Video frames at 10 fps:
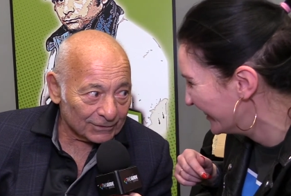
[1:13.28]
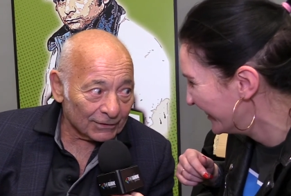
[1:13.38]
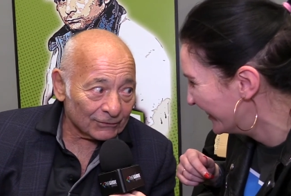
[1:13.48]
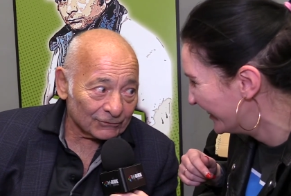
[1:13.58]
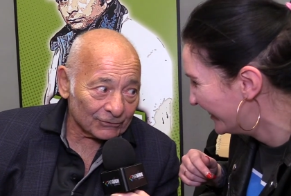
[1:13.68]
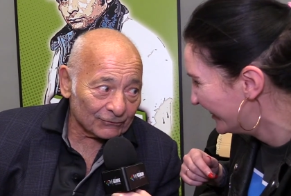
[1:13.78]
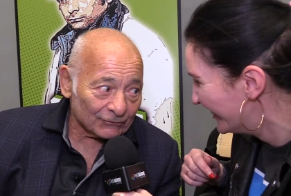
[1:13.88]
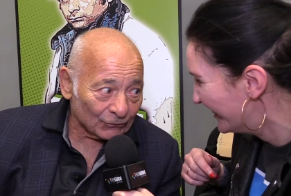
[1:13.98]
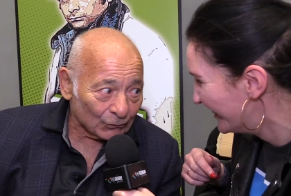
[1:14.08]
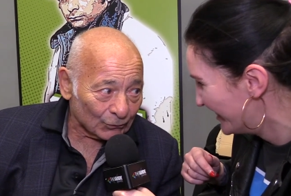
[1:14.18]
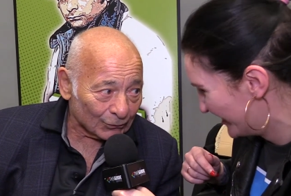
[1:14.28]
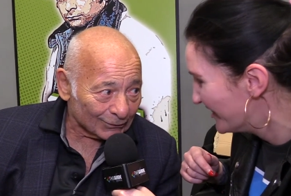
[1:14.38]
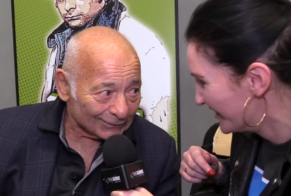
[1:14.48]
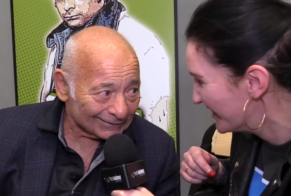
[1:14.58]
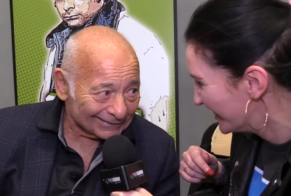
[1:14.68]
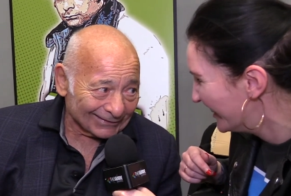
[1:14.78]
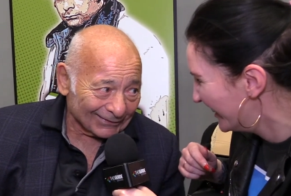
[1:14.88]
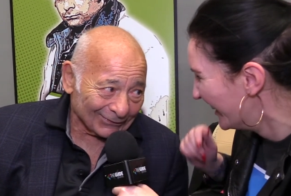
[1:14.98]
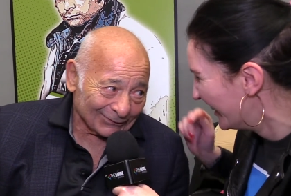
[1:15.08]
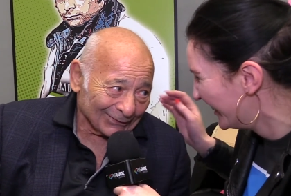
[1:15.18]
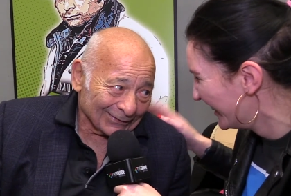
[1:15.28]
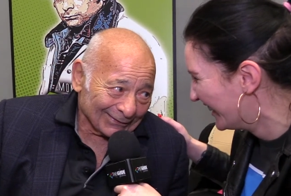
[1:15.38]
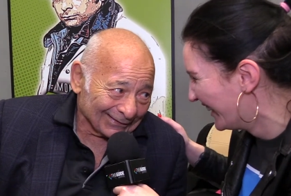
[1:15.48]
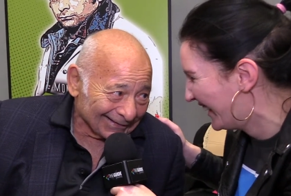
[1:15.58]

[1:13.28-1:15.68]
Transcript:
Speaker 1: dancing fool. No, no.